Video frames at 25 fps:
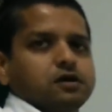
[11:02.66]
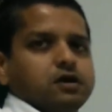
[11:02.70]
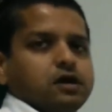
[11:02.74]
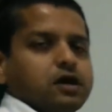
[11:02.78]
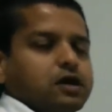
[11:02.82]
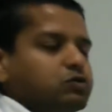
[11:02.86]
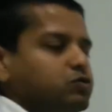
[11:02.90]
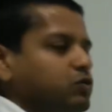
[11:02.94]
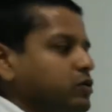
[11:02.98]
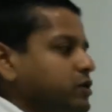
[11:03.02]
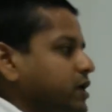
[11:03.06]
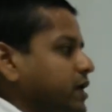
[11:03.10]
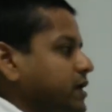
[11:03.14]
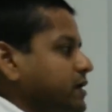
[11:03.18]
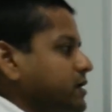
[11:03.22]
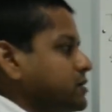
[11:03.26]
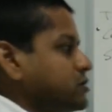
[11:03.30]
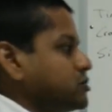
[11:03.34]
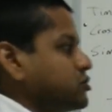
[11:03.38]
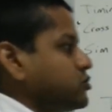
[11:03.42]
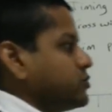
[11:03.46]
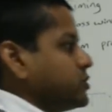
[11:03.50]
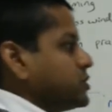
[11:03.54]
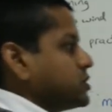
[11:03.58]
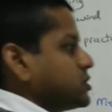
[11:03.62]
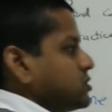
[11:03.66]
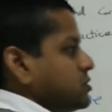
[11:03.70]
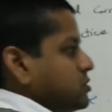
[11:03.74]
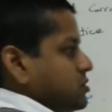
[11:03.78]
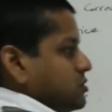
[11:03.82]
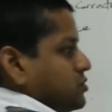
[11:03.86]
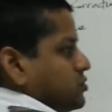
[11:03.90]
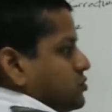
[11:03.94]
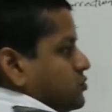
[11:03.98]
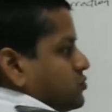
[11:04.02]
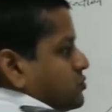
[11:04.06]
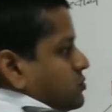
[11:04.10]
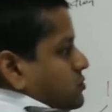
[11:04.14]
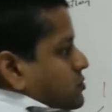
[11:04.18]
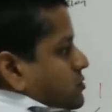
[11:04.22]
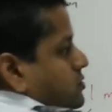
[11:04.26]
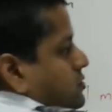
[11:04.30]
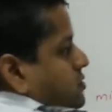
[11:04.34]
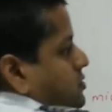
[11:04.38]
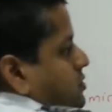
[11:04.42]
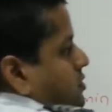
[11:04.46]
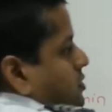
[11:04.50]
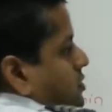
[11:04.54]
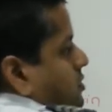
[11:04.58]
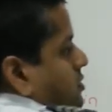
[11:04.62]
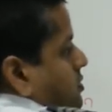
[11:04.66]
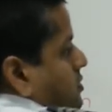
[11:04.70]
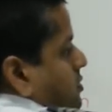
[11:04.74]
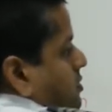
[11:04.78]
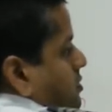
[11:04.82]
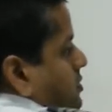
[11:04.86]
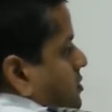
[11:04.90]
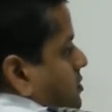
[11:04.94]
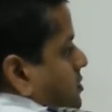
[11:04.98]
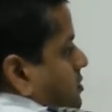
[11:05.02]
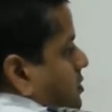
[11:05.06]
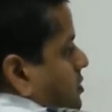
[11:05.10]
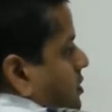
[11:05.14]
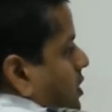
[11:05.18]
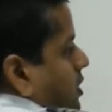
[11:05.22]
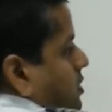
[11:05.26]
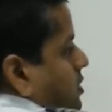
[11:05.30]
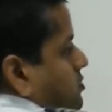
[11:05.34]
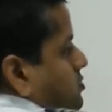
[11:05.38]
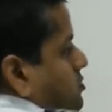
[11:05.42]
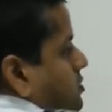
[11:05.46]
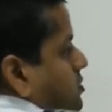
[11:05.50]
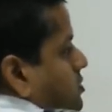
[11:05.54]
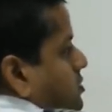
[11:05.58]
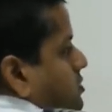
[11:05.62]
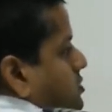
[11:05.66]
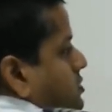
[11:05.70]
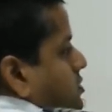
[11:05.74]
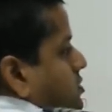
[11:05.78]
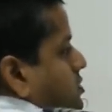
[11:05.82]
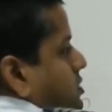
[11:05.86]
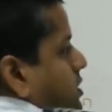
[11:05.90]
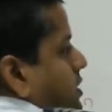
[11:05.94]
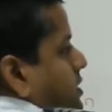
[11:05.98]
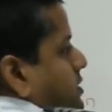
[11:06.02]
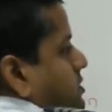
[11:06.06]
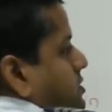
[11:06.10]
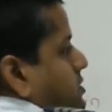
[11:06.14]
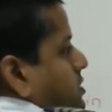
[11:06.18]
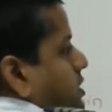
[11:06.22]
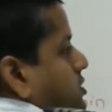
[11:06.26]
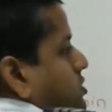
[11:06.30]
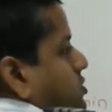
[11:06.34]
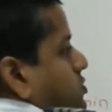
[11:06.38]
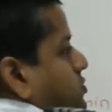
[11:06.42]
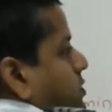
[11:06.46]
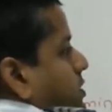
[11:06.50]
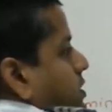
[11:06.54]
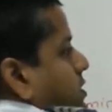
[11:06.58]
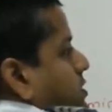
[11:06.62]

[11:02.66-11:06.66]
And what heading do we turn to? I usually suggest that you